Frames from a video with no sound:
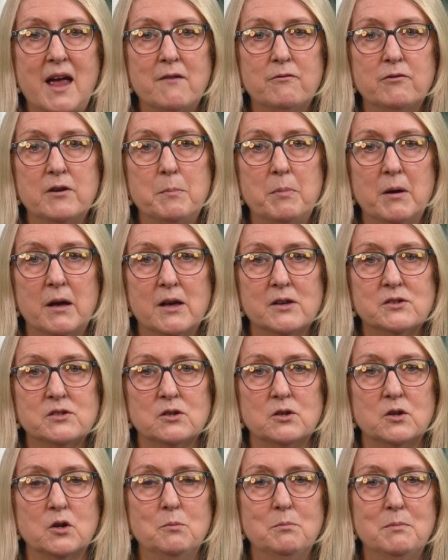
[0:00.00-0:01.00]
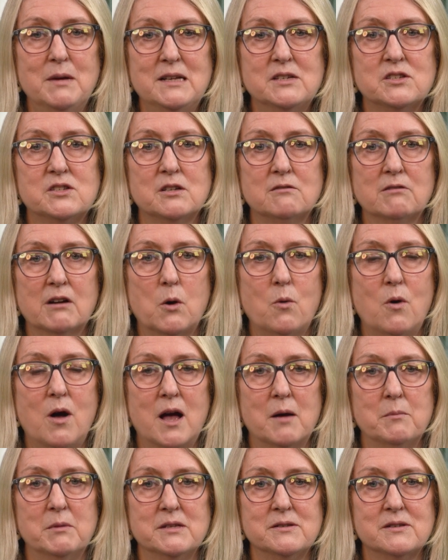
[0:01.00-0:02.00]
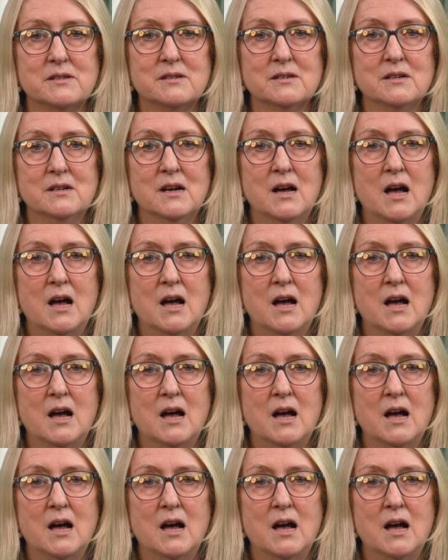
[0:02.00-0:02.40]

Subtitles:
every person who meets the requirements